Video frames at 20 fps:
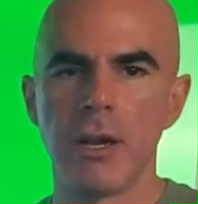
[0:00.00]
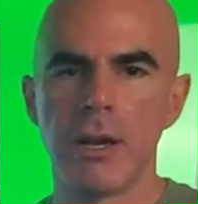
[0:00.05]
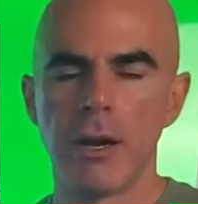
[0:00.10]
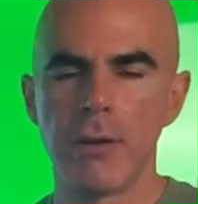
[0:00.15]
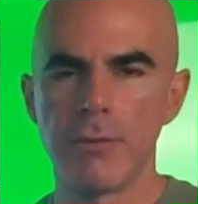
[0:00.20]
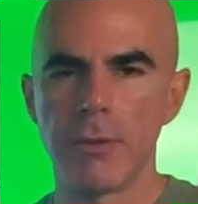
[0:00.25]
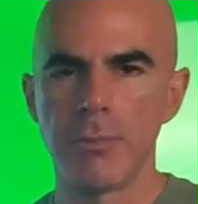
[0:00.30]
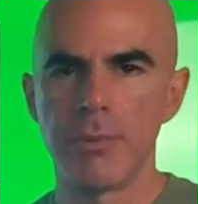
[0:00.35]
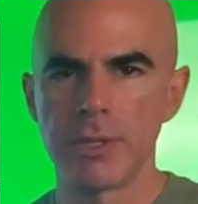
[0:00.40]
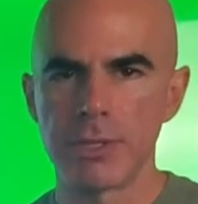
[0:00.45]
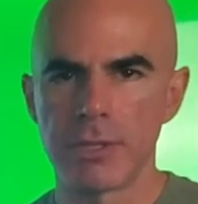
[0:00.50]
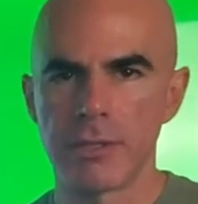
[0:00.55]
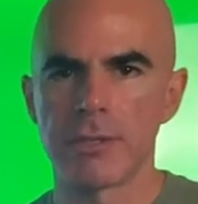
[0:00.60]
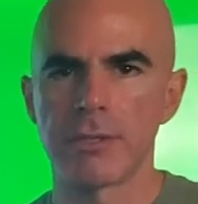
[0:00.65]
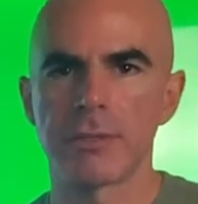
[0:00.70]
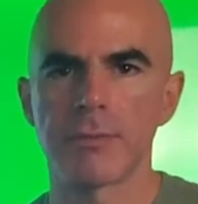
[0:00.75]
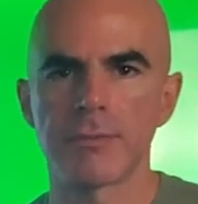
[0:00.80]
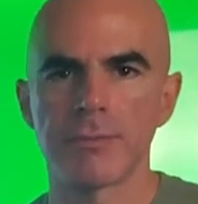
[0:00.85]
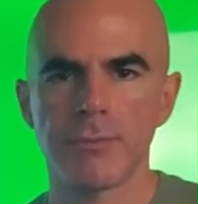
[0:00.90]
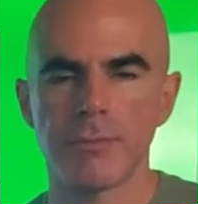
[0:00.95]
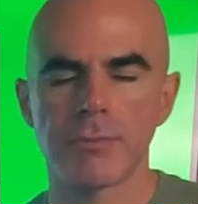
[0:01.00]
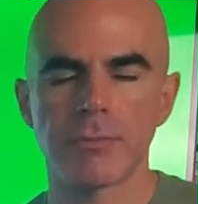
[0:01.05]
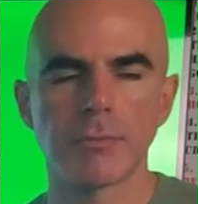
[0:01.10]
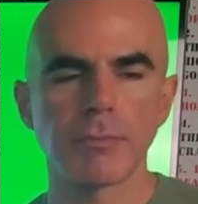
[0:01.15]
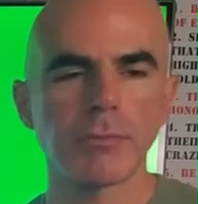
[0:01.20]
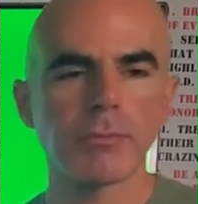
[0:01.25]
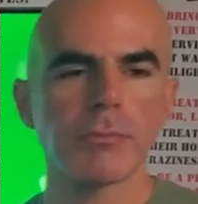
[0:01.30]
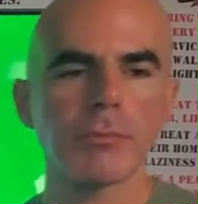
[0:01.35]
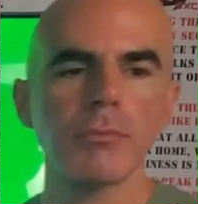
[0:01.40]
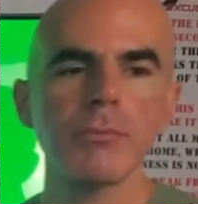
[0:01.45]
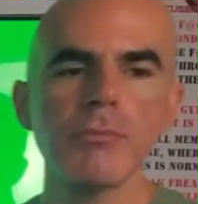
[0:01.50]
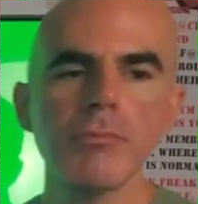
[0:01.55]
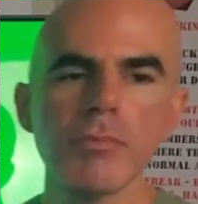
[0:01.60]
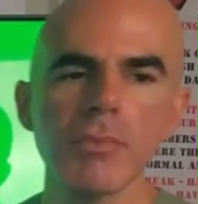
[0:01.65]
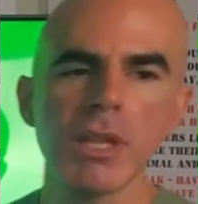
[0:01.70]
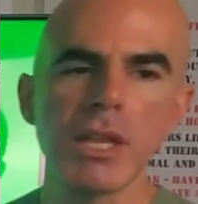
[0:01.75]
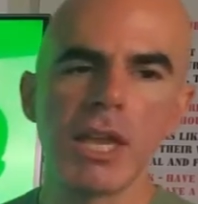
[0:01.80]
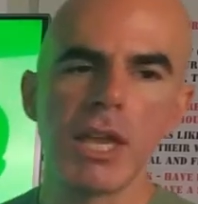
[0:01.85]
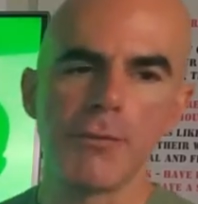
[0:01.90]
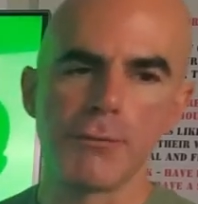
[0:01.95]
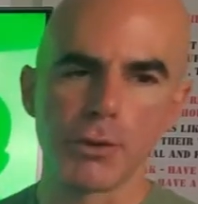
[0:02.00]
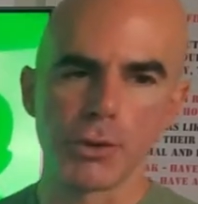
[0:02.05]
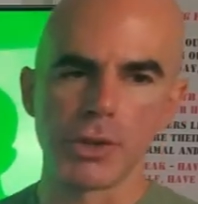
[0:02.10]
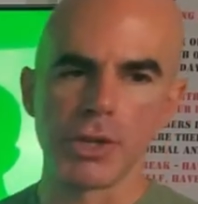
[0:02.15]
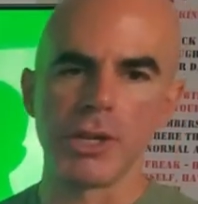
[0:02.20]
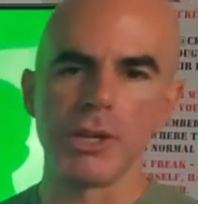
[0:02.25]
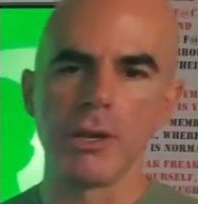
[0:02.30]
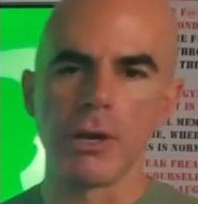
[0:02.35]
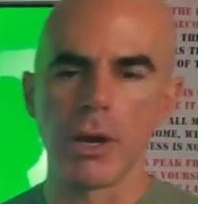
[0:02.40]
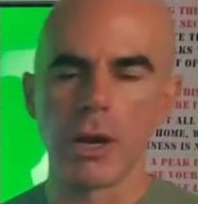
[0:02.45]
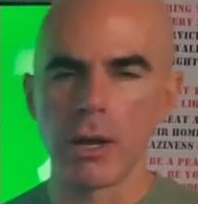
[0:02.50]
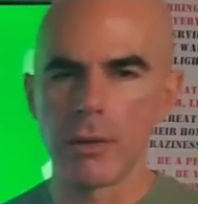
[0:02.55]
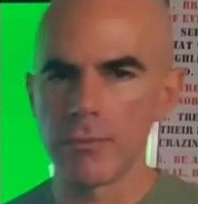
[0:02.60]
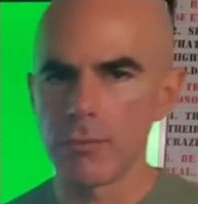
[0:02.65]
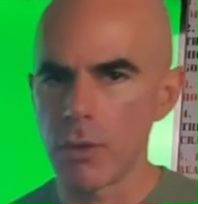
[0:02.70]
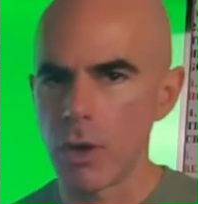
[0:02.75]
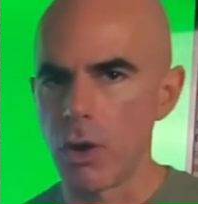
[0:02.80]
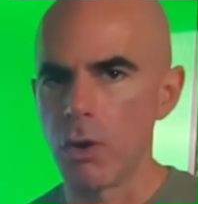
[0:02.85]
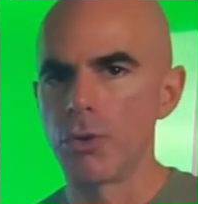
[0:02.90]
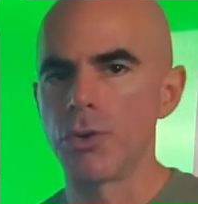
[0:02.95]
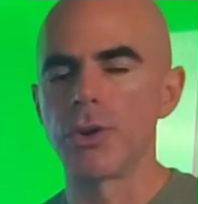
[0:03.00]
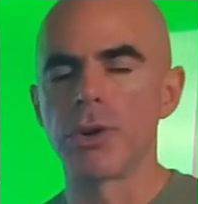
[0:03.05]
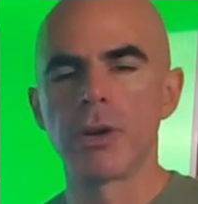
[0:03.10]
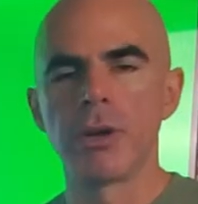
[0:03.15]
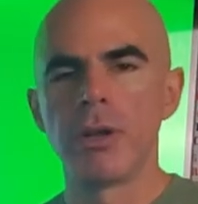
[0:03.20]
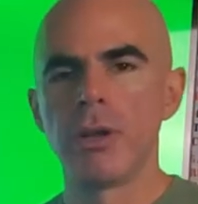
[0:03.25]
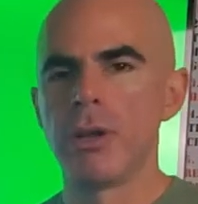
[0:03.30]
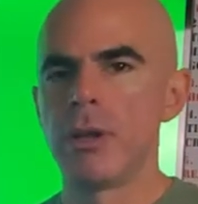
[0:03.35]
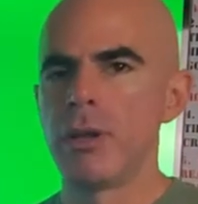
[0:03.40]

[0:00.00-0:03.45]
of the business. If you're the owner,